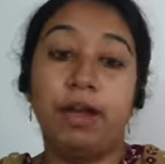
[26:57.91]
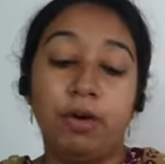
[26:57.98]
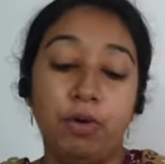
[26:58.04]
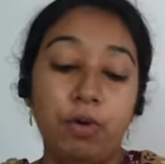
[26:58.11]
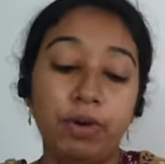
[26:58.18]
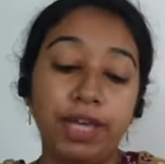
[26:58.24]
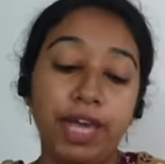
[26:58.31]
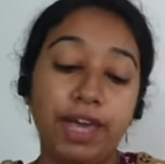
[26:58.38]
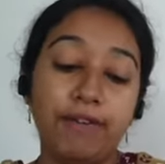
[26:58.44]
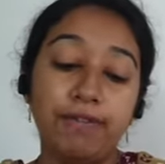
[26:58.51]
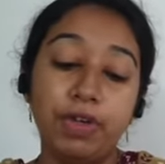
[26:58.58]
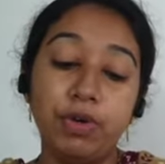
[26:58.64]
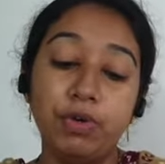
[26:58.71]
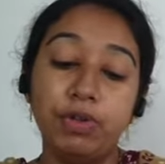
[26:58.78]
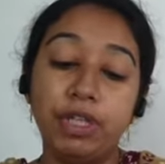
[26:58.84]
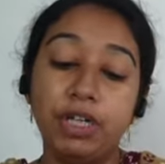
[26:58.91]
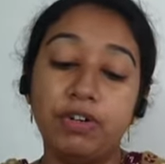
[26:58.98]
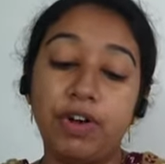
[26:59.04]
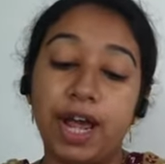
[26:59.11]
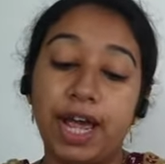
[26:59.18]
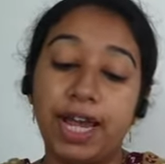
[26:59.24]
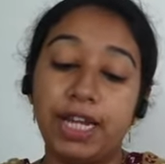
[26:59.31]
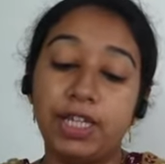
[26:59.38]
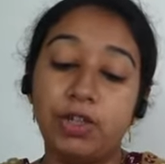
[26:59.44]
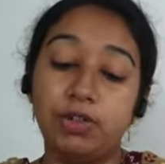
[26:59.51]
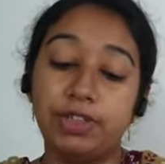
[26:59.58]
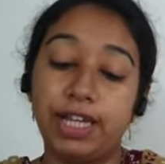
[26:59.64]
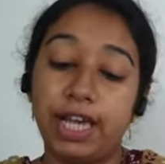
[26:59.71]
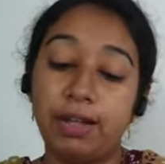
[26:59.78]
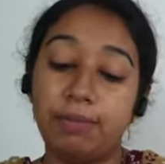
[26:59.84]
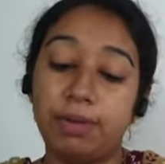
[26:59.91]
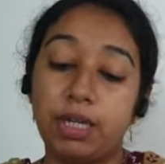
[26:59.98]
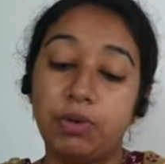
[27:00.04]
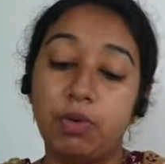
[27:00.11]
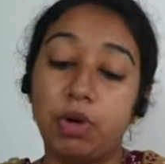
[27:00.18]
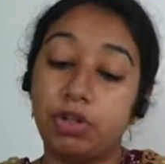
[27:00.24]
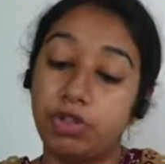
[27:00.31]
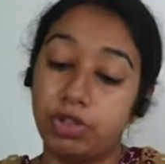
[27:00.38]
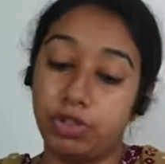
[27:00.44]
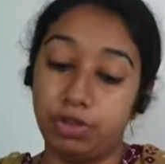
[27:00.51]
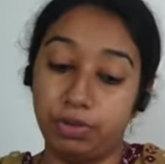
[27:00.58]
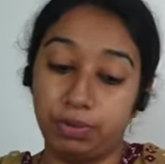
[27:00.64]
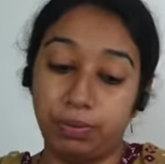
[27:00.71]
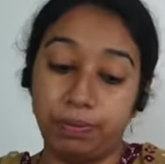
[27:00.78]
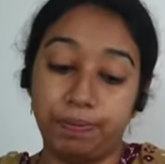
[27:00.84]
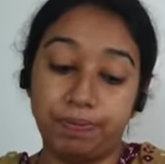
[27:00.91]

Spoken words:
Who gave you the right to tell me what to do?